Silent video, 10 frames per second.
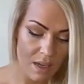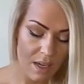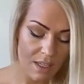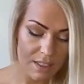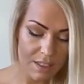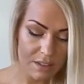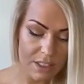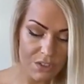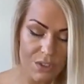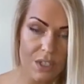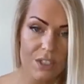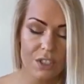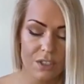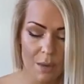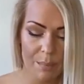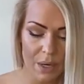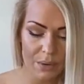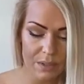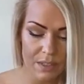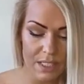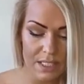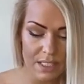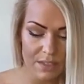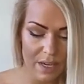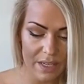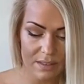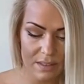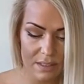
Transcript: A little introduction about this event.